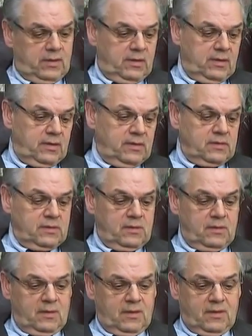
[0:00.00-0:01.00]
Is
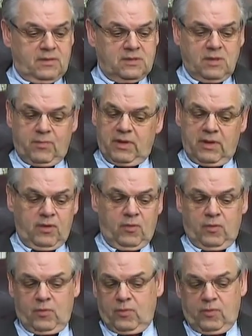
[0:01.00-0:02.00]
somebody
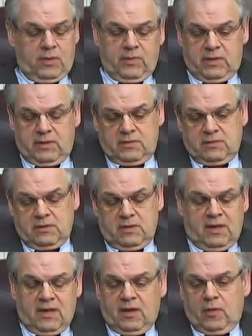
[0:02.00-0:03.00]
who, I mean, is a
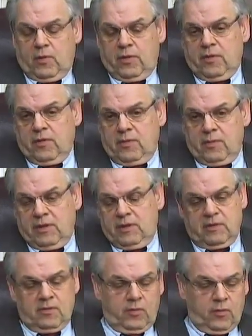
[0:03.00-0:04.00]
non-lawyer. I
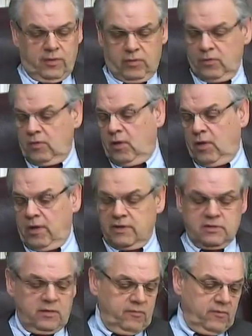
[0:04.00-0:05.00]
mean, you're going through the
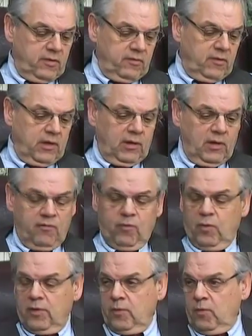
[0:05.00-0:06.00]
loss of a loved
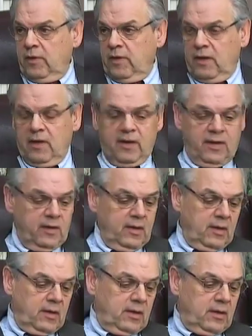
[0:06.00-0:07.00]
one and whatnot.
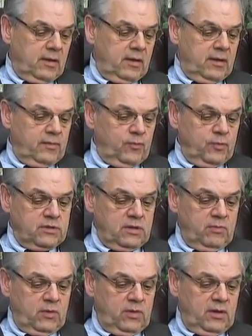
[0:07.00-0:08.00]
Would
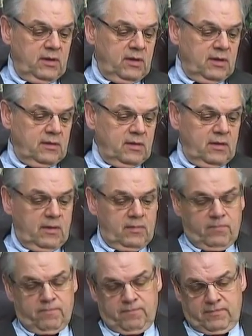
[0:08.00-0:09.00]
seem to me that
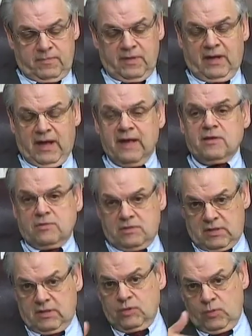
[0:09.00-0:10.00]
the
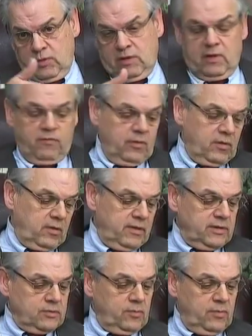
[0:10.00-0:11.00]
guidance that you would give your
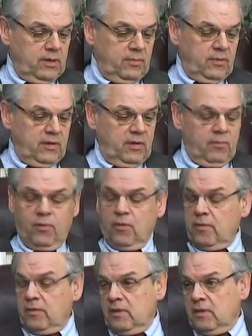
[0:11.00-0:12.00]
clients would be pretty
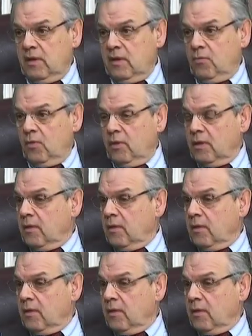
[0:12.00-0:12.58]
important at that point.